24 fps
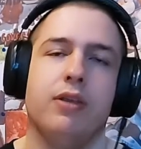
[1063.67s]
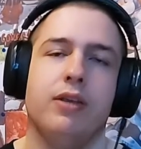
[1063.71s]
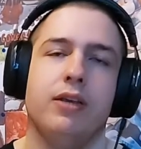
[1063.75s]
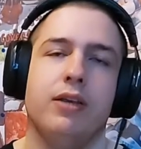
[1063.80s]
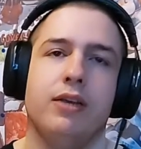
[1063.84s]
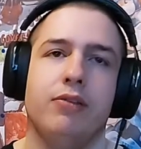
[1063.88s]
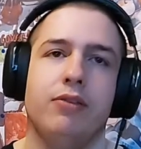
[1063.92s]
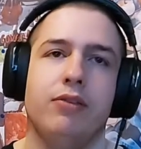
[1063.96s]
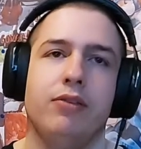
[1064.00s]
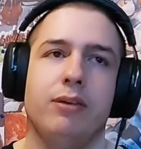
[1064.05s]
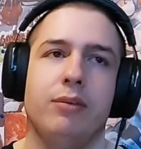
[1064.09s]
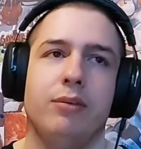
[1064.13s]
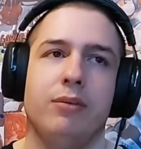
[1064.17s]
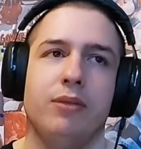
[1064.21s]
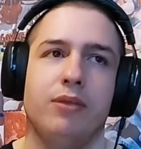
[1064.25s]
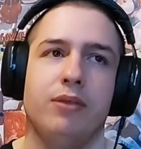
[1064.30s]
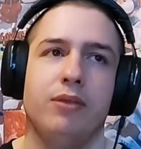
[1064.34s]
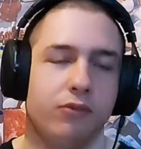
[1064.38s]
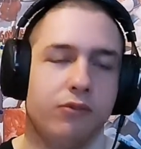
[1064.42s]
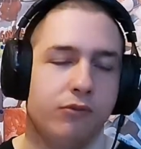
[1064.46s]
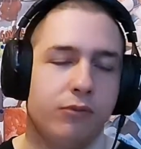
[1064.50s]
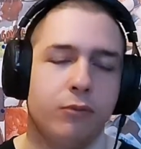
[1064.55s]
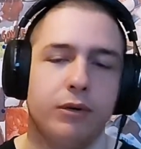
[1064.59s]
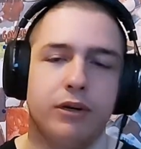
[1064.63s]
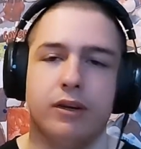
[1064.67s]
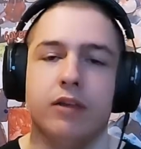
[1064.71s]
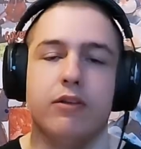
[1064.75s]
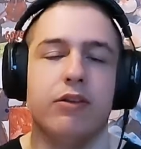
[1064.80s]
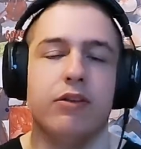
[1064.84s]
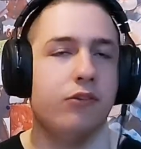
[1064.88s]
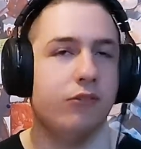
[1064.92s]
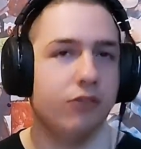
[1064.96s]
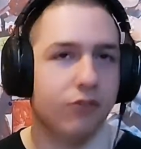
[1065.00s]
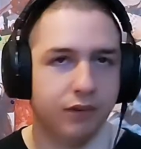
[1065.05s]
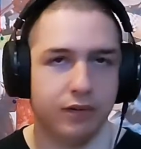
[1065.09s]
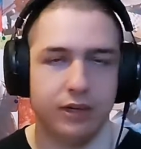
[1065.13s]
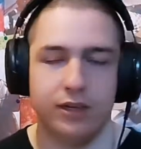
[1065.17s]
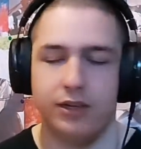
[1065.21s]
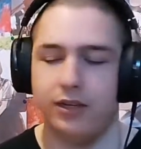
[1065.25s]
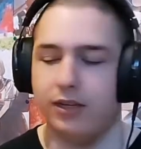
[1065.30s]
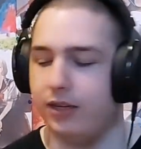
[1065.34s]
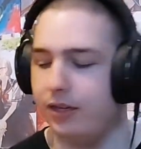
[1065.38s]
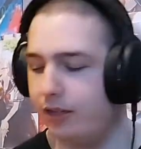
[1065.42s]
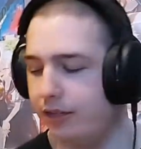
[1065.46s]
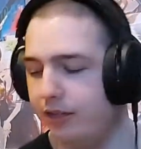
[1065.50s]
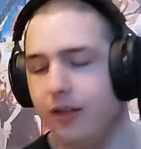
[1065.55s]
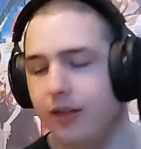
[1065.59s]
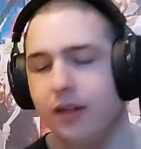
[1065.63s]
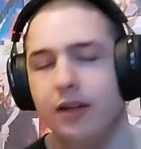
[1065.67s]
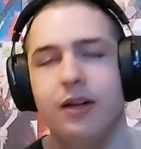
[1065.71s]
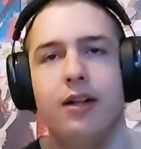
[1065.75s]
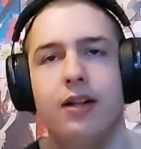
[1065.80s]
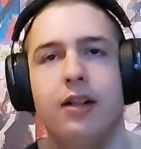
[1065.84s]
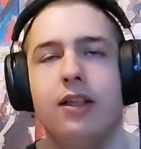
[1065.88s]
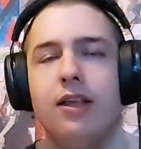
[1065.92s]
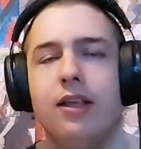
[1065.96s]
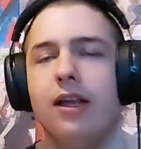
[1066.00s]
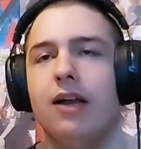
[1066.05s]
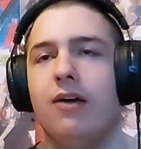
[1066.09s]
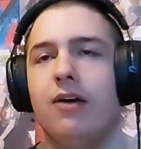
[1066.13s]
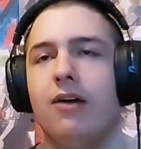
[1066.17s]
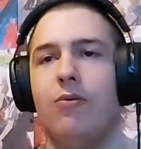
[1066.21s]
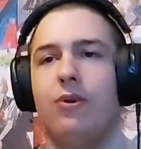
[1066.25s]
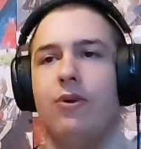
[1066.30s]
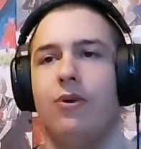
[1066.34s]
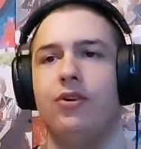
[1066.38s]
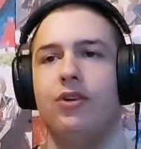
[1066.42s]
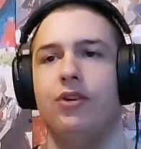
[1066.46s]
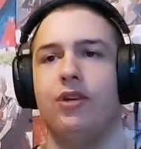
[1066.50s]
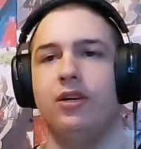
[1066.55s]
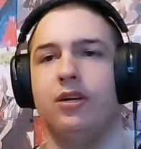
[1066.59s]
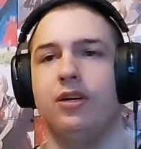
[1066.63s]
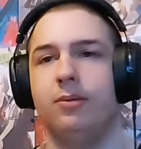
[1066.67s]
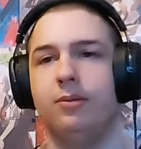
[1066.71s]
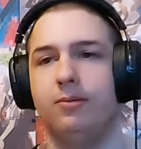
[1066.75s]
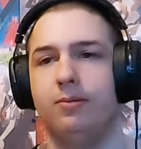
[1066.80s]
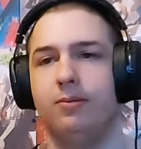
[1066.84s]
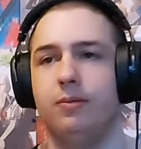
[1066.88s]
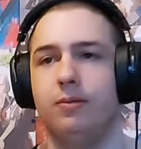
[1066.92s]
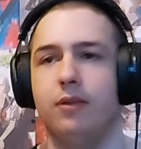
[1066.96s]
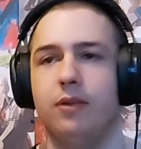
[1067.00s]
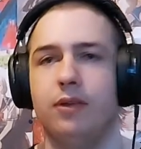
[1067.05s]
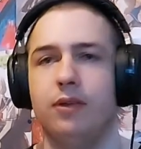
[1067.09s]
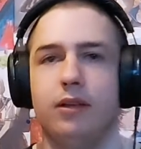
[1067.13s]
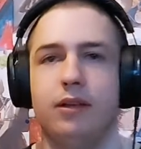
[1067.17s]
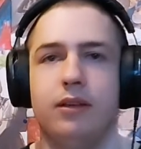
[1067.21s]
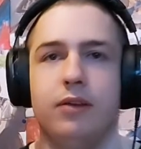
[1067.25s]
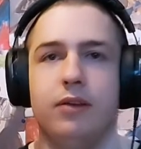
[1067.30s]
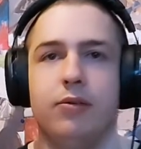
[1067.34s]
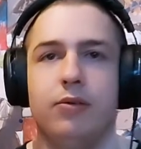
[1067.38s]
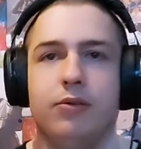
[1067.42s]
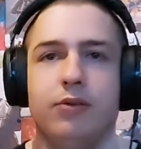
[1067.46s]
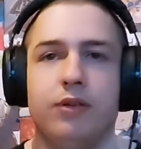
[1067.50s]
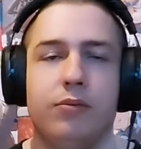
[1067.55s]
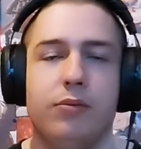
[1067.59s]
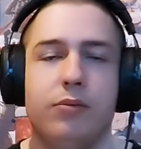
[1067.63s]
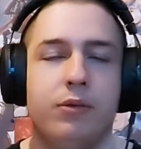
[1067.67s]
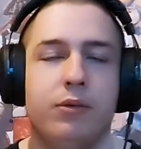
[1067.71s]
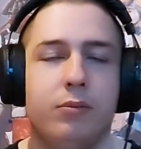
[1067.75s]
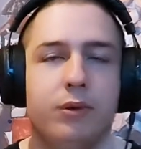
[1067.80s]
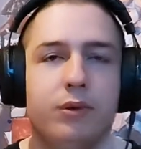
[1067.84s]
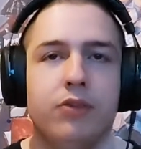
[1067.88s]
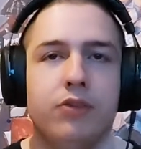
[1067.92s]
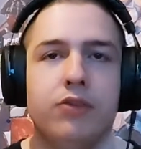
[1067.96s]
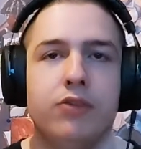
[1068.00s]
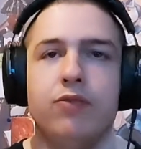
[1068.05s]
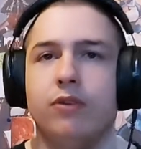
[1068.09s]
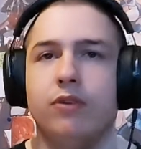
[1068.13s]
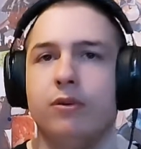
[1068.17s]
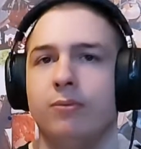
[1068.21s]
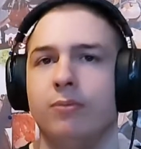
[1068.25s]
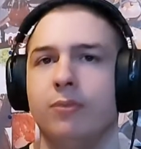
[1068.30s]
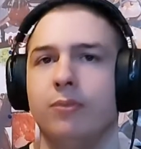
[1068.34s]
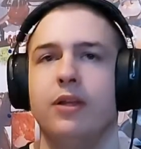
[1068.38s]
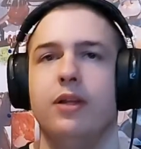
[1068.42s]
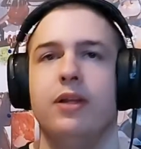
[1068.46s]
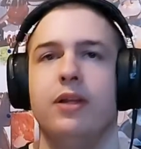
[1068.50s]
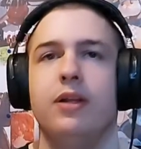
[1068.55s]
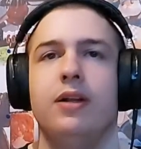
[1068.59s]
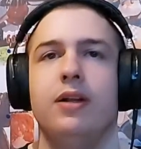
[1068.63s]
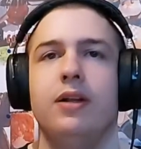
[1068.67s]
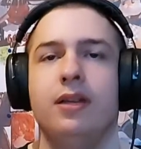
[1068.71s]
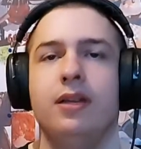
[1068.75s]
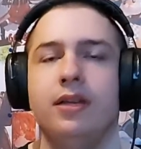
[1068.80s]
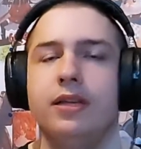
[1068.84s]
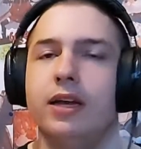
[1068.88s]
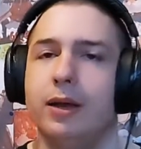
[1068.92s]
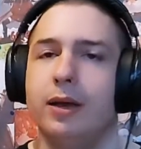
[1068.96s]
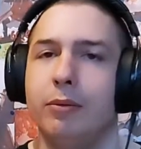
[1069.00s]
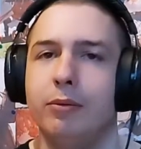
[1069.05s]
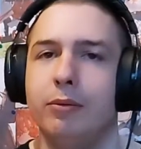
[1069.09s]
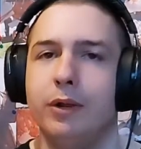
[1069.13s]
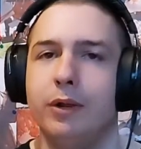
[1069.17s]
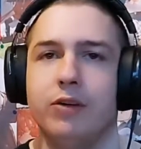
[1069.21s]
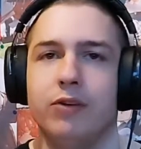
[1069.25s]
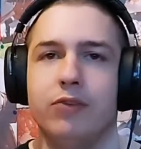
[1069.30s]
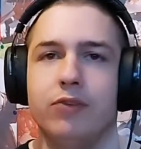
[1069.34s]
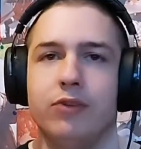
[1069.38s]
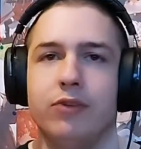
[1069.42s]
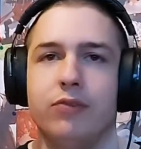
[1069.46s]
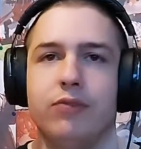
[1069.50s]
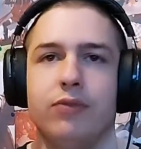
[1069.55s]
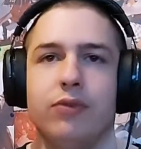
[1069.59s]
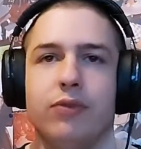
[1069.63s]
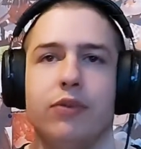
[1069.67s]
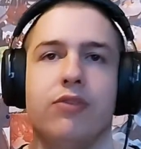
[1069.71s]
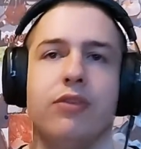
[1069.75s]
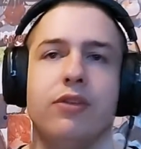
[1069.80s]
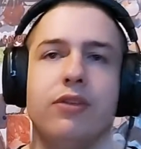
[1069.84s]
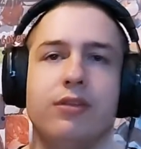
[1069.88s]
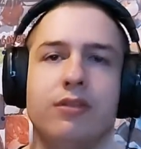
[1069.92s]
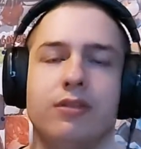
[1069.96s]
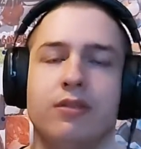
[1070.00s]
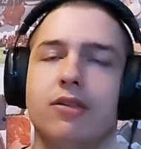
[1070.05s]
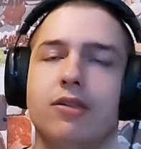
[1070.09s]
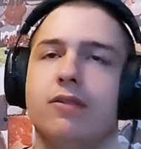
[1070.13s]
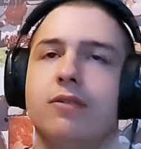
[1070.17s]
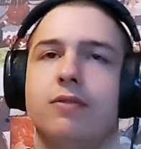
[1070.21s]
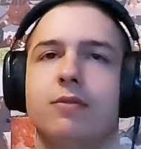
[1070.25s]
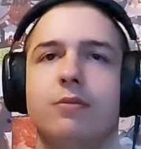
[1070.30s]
And every time there's a stream like that, I just think, yeah, I wish that would have been a better stream. Yeah, but I can't really force it.